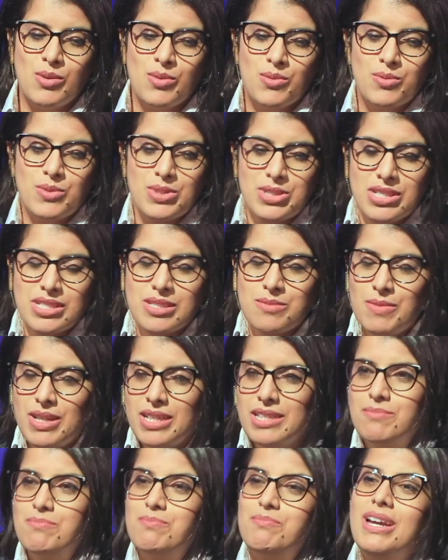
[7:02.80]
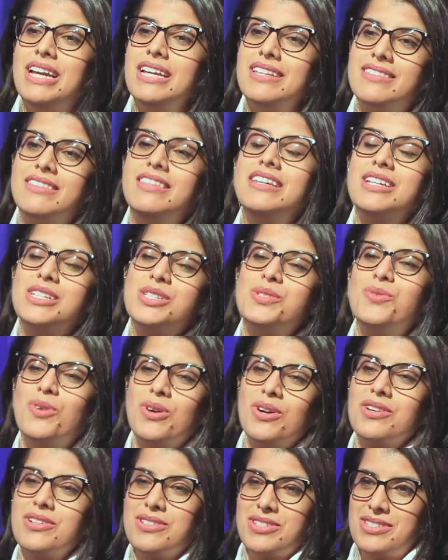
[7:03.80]
which has made things
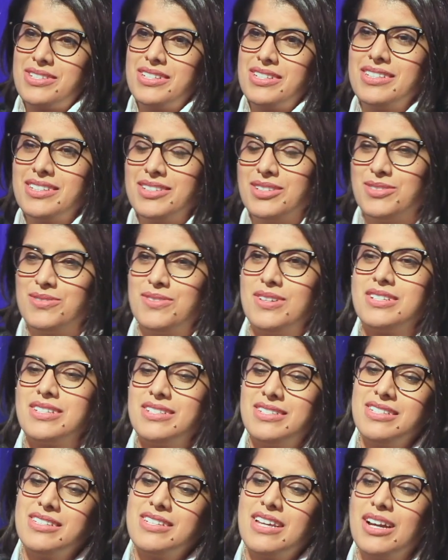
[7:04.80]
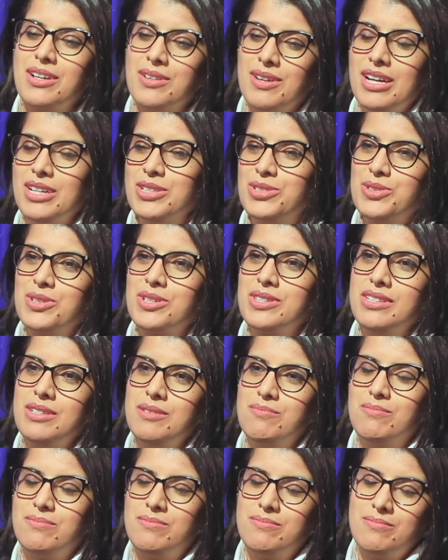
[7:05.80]
worse universities, I took the
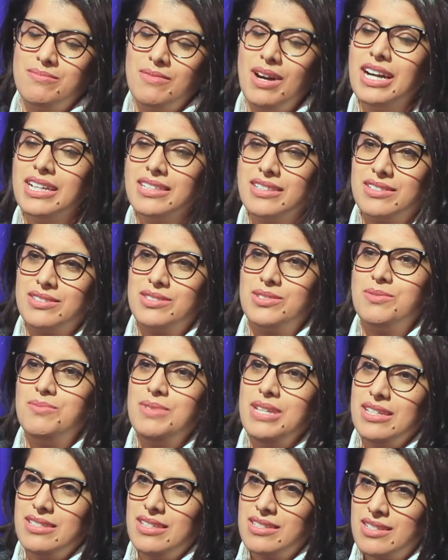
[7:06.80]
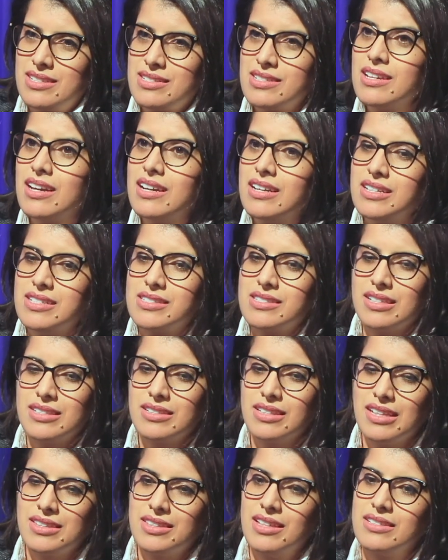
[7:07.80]
minor to be a desert science.
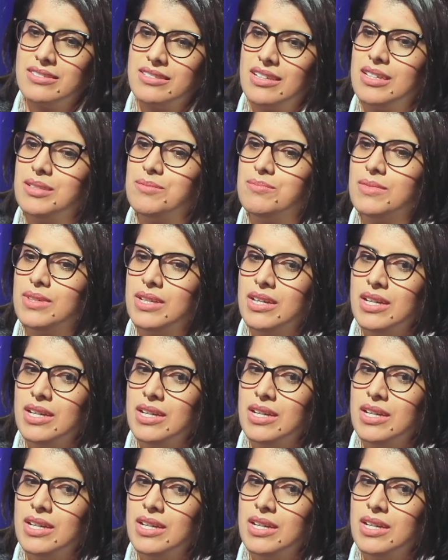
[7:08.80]
And at that time,